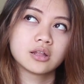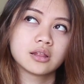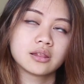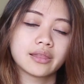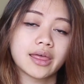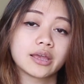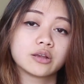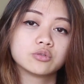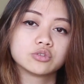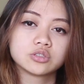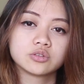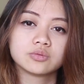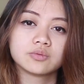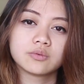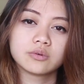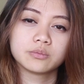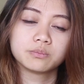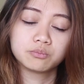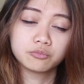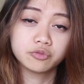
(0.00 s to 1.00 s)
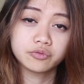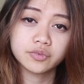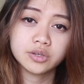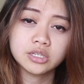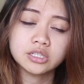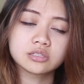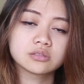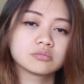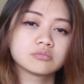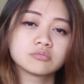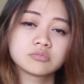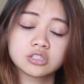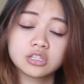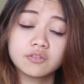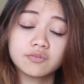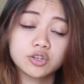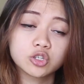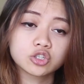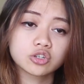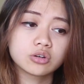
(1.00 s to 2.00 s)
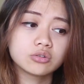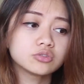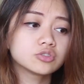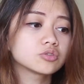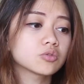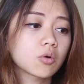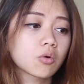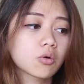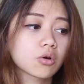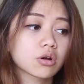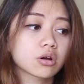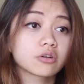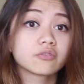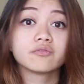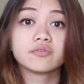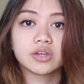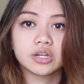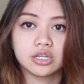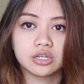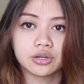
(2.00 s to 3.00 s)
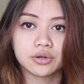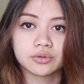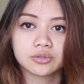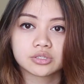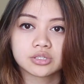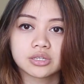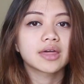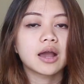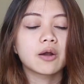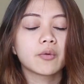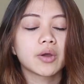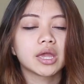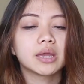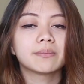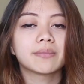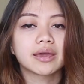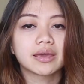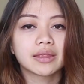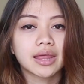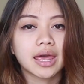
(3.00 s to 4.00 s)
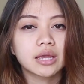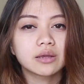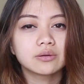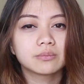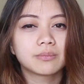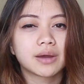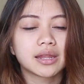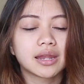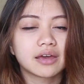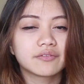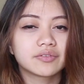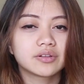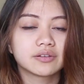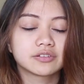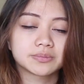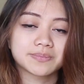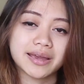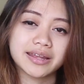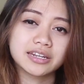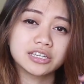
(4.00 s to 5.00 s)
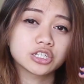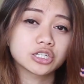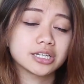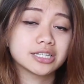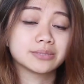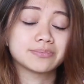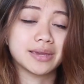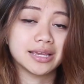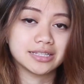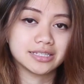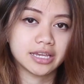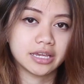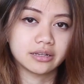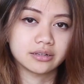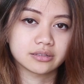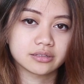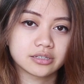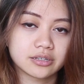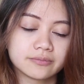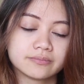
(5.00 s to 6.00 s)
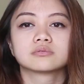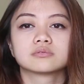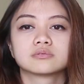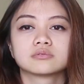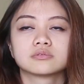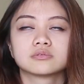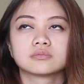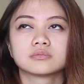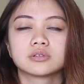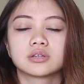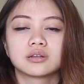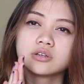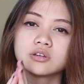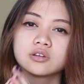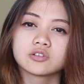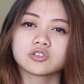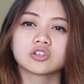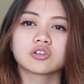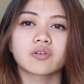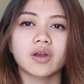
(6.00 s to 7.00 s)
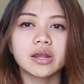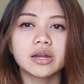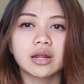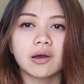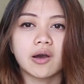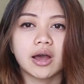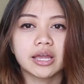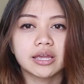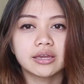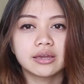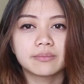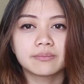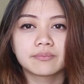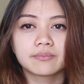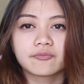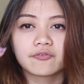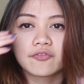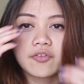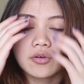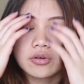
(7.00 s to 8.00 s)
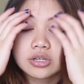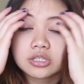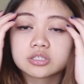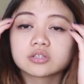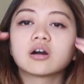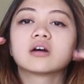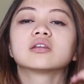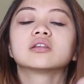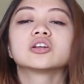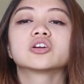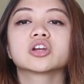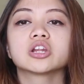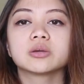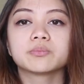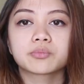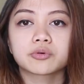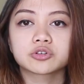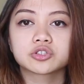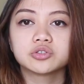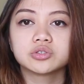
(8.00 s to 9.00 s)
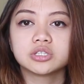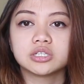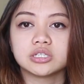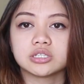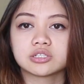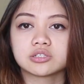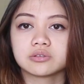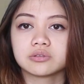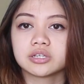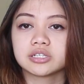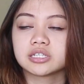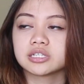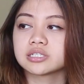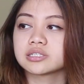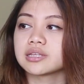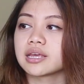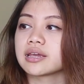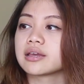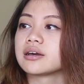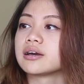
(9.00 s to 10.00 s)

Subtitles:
language movies, TV shows, or videos. That way my level of Spanish is maintained. So right now I am focused on learning Portuguese. So this is